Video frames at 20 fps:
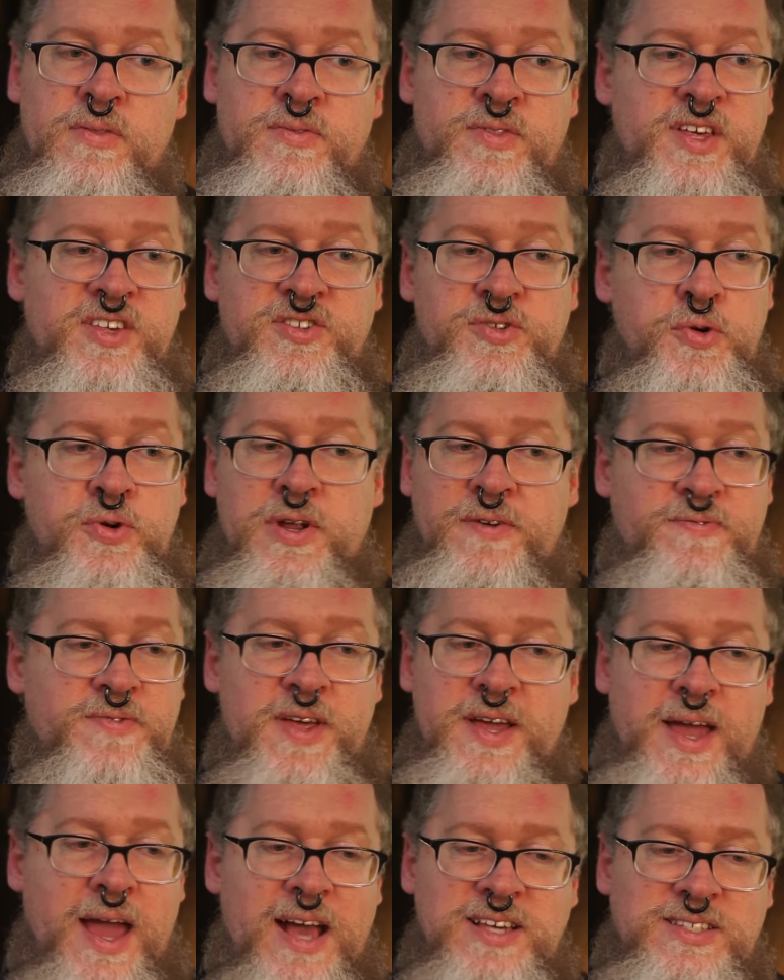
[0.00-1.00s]
This sort of
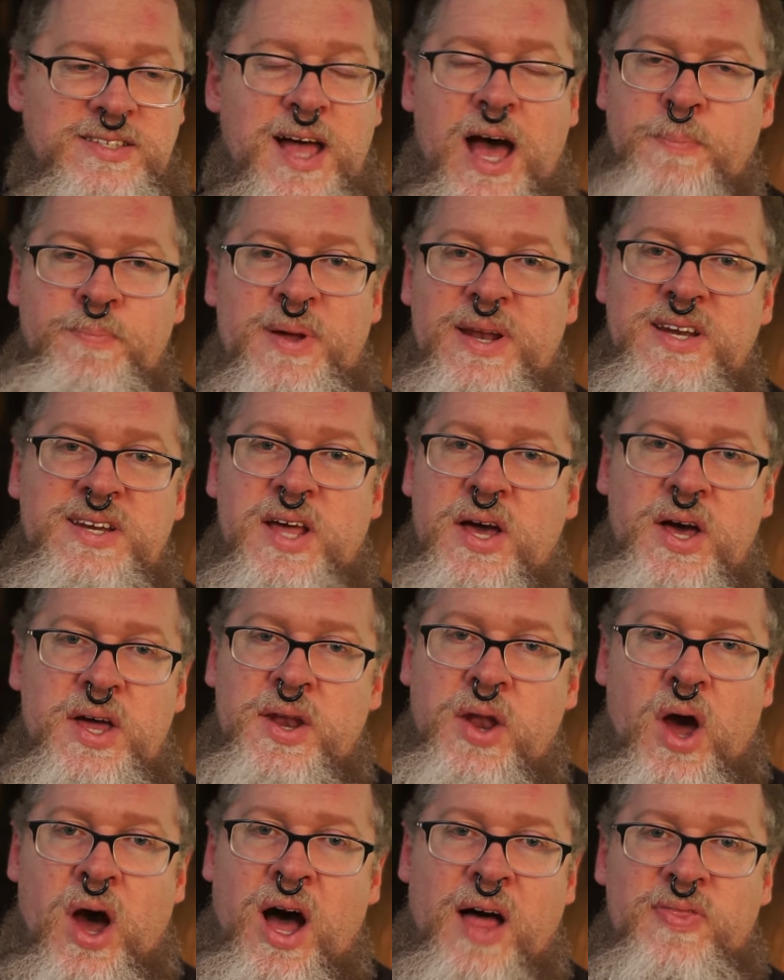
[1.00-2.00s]
thing has not been
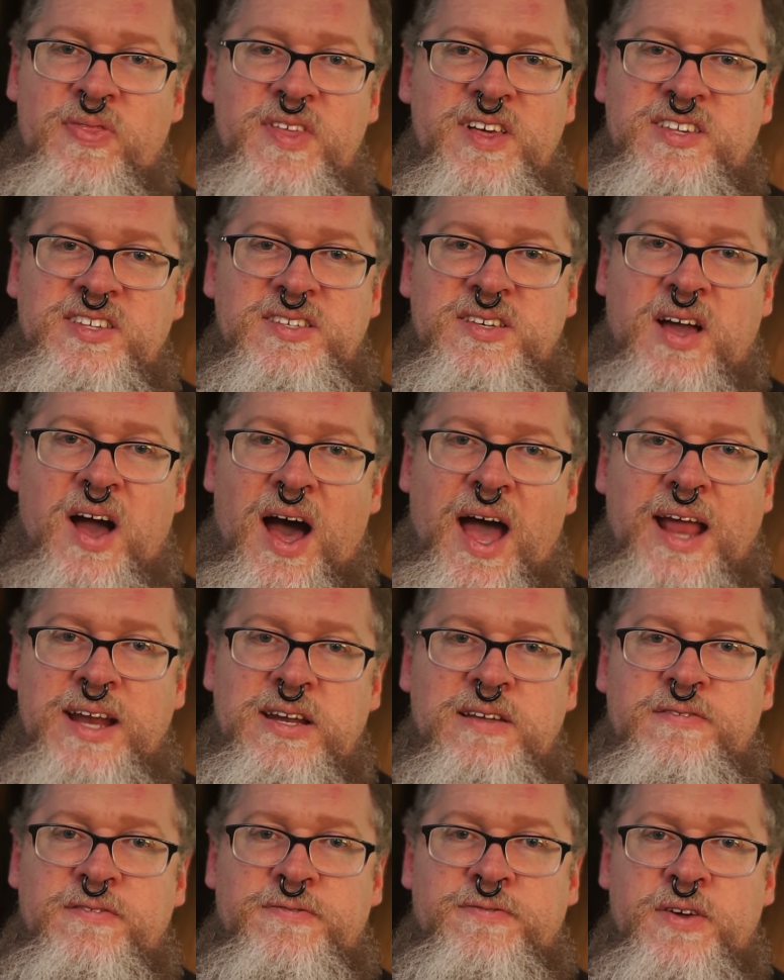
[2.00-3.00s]
done on this
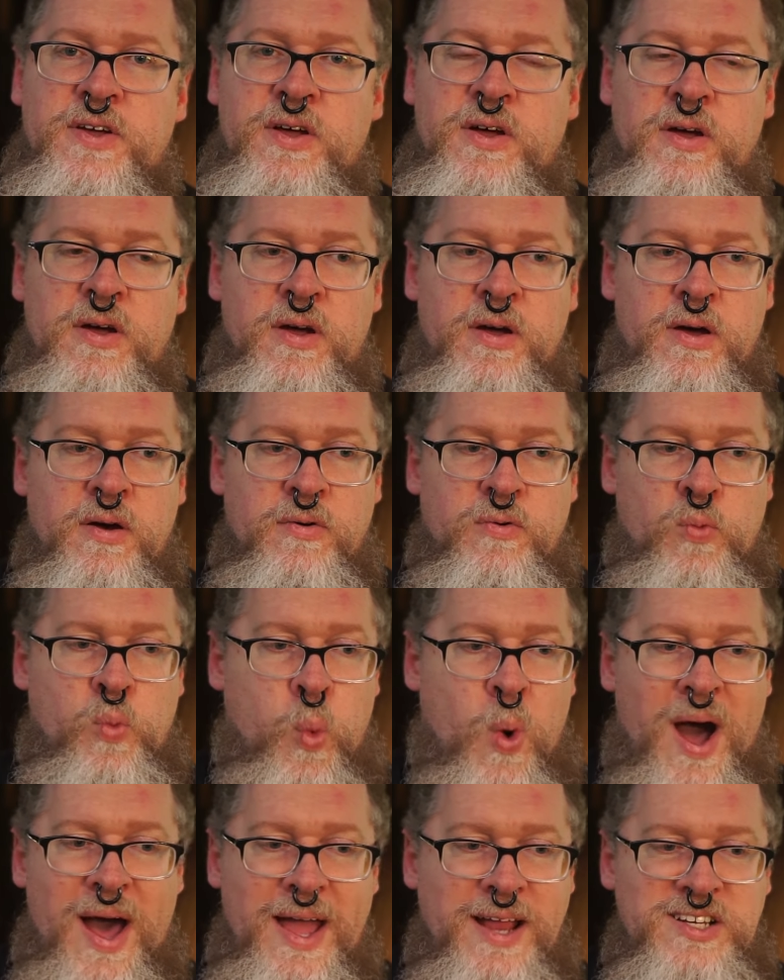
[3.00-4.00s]
kind of
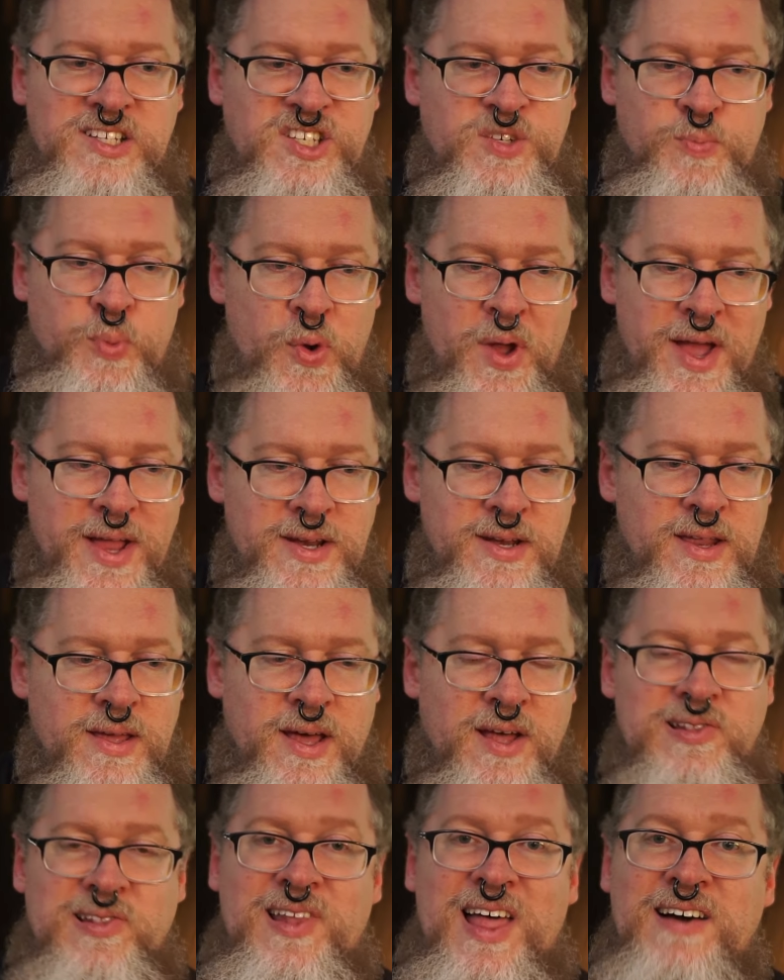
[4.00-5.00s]
widespread
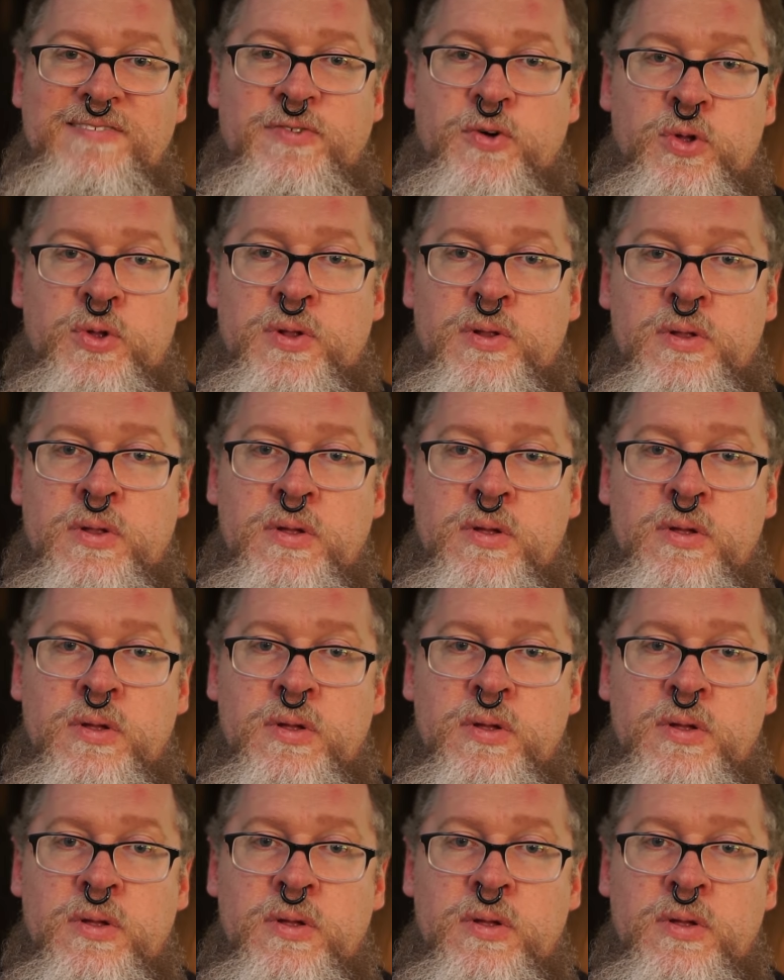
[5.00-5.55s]
uh, level,